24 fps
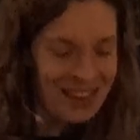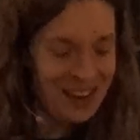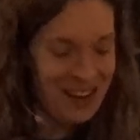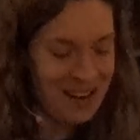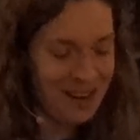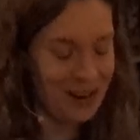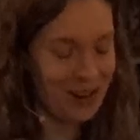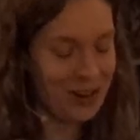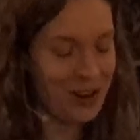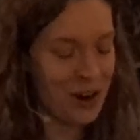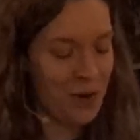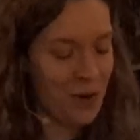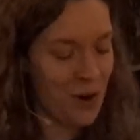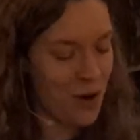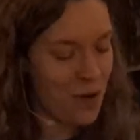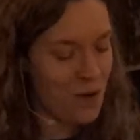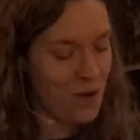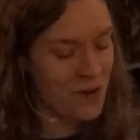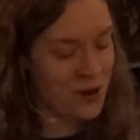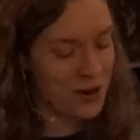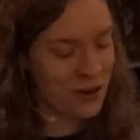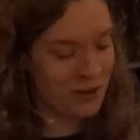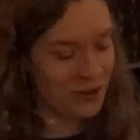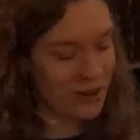or go
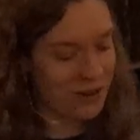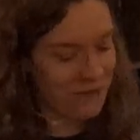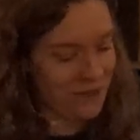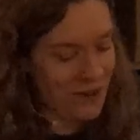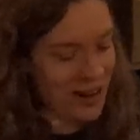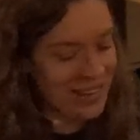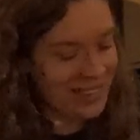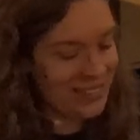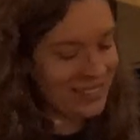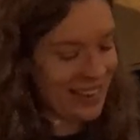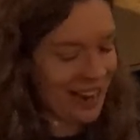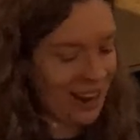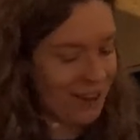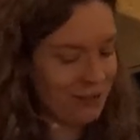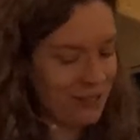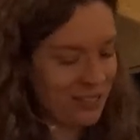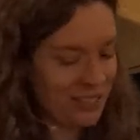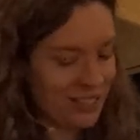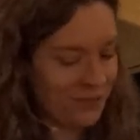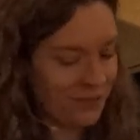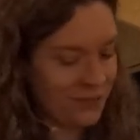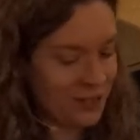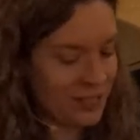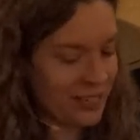over to a friend's
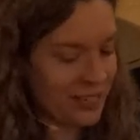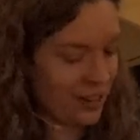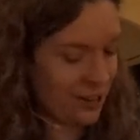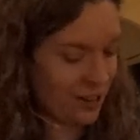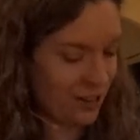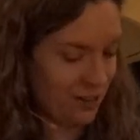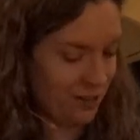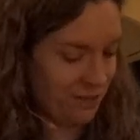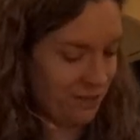house for dinner.